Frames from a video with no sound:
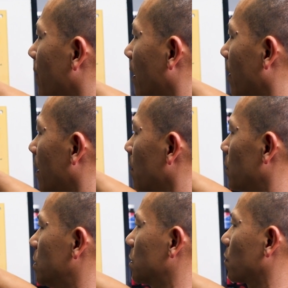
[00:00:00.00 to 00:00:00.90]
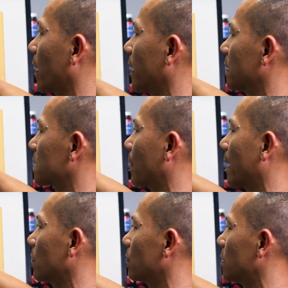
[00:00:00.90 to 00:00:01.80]
area, which is right in the
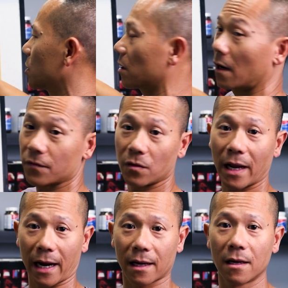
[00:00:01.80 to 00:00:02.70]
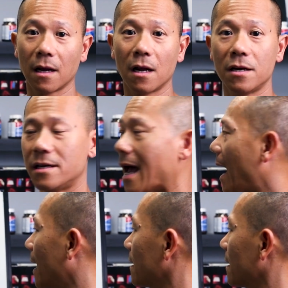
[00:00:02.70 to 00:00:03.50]
spinal region of your neck, not